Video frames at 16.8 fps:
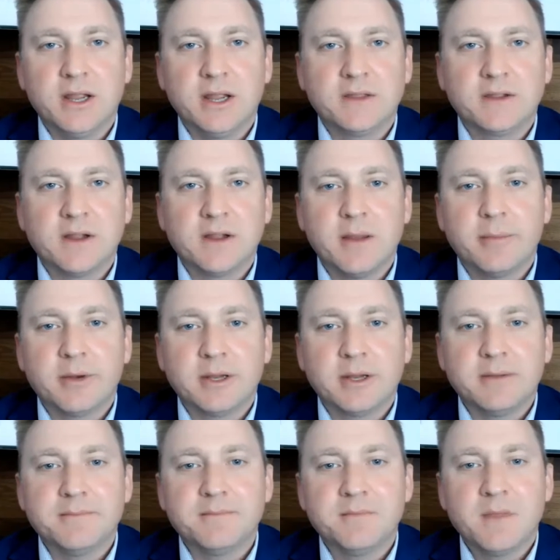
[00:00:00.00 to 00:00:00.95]
at the company.
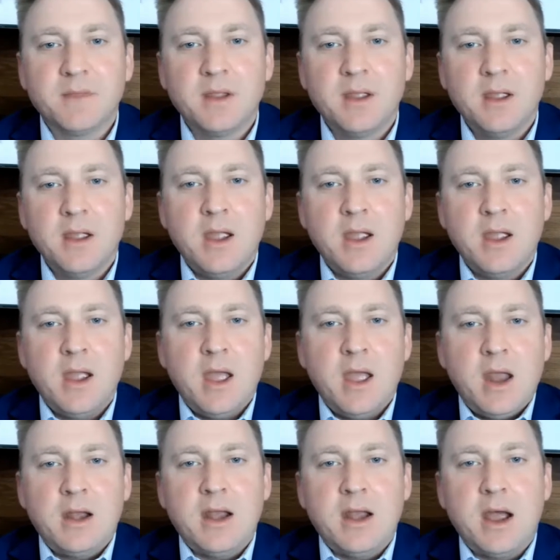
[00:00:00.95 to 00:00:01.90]

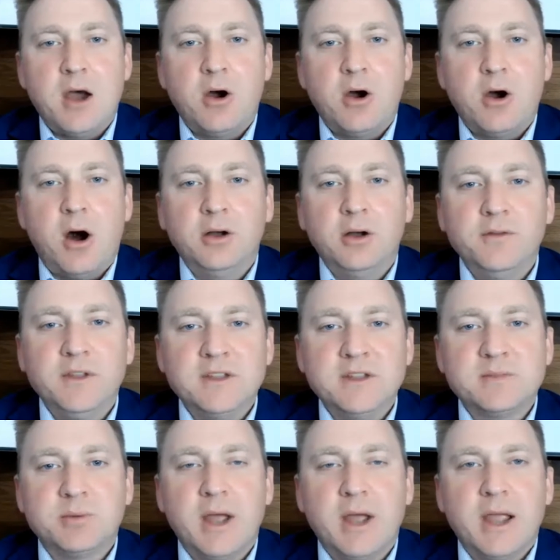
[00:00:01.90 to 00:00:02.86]
Now, all of
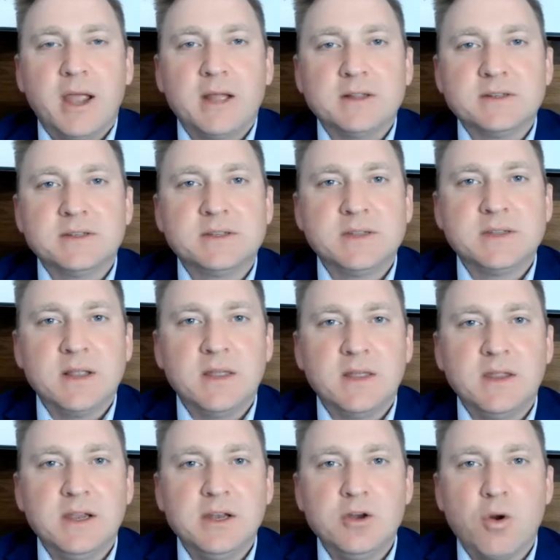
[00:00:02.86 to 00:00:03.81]
these plans,
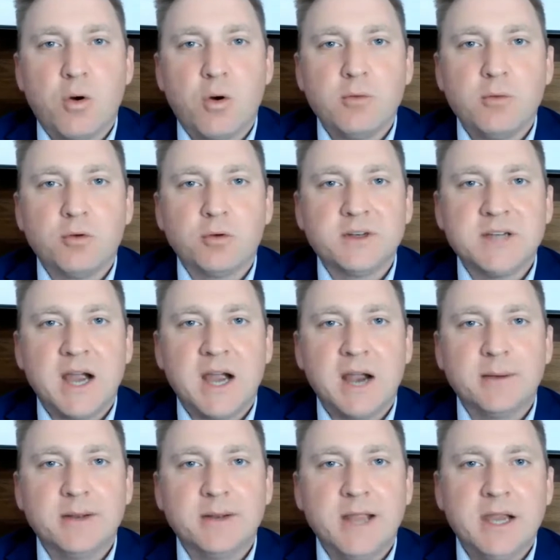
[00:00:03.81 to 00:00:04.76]
the normal
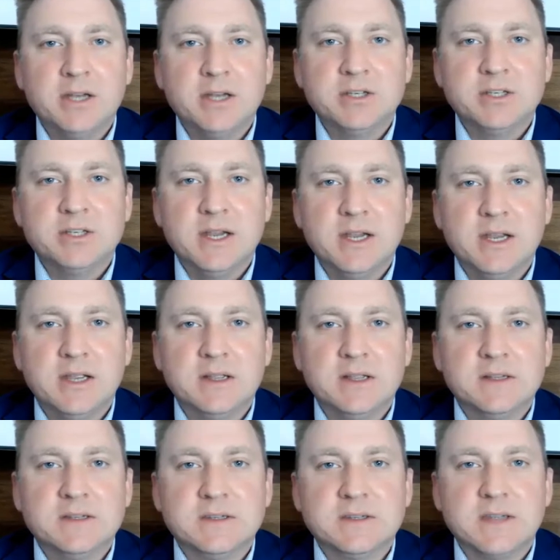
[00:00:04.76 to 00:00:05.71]
retirement age
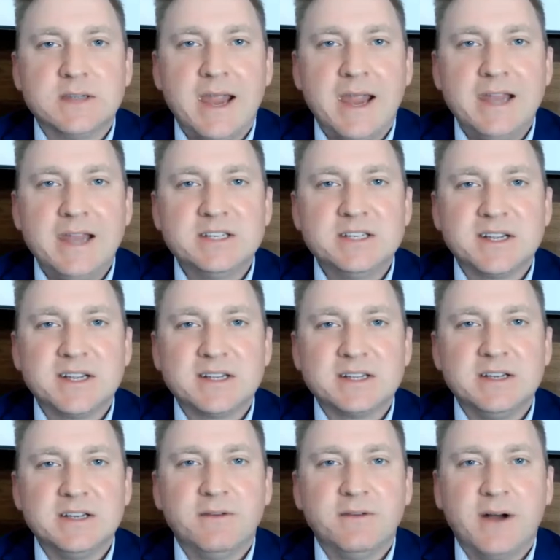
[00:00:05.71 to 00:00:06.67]
is age
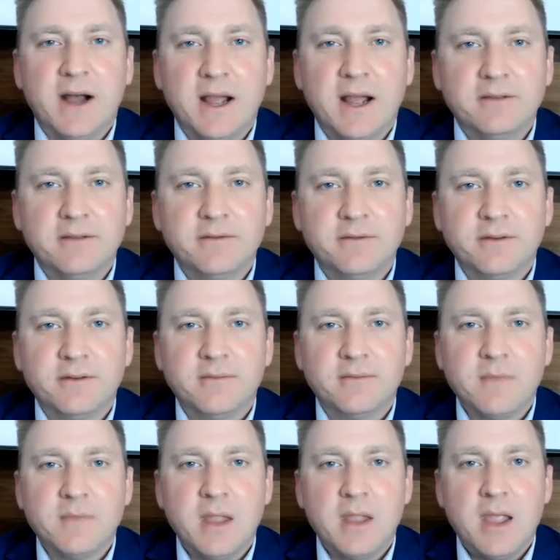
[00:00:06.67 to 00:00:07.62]
65.
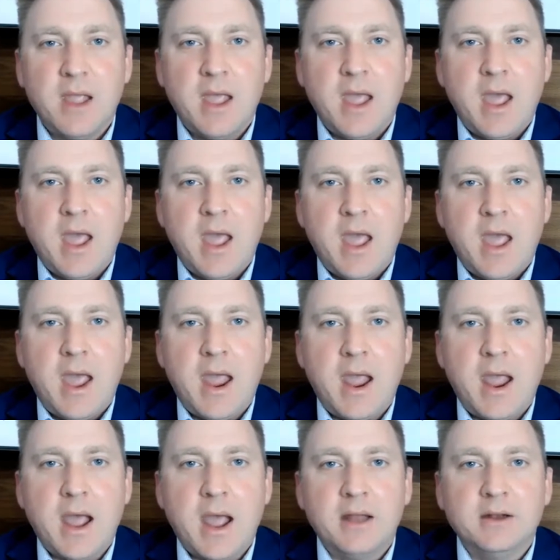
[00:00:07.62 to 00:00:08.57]

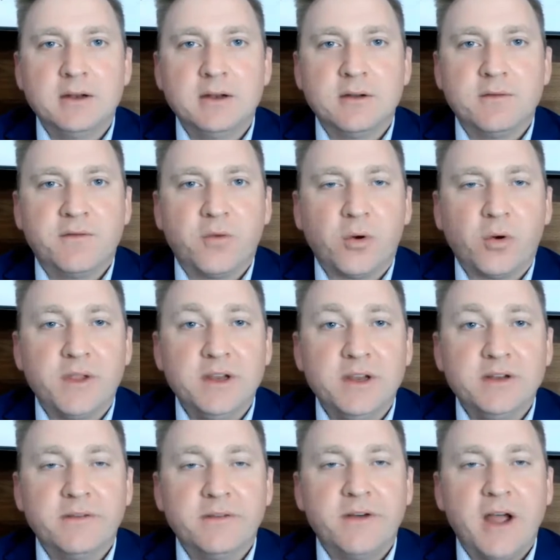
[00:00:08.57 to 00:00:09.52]
And for the
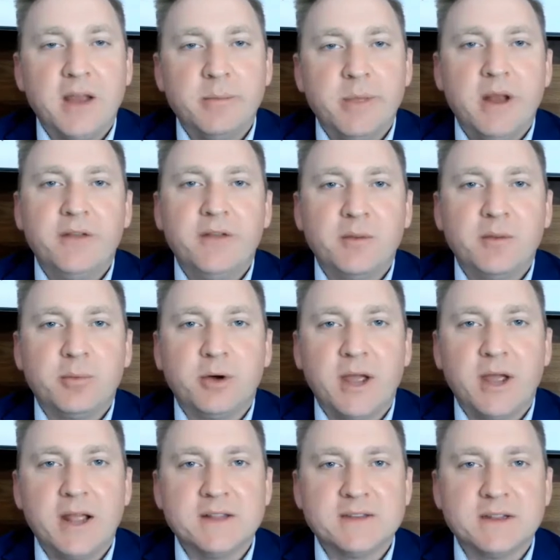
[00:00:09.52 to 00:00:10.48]
defined benefit
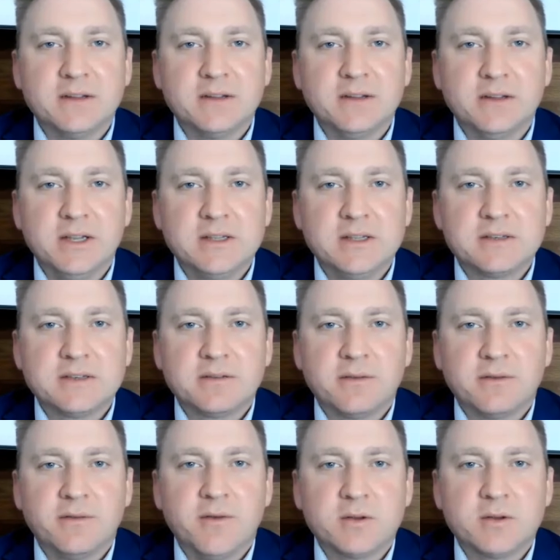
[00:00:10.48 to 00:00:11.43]
plans, at least
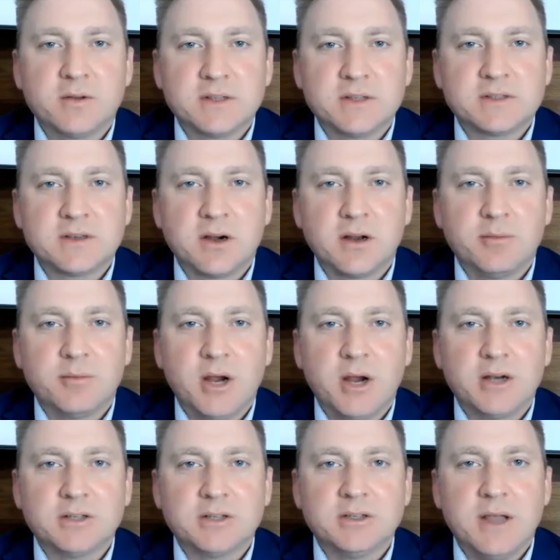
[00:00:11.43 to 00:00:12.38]
for folks that started
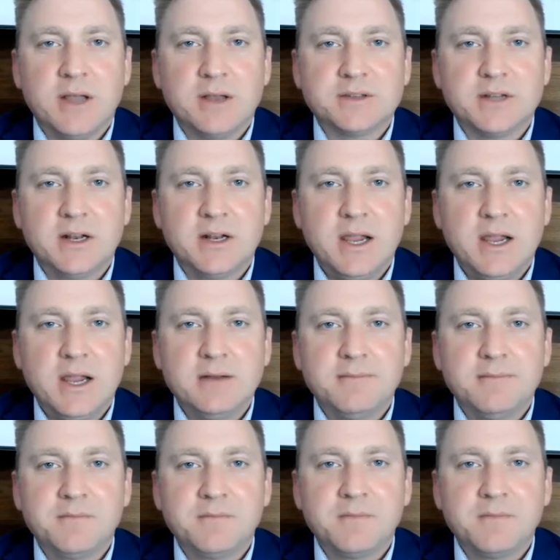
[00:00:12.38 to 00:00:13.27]
prior to 2008,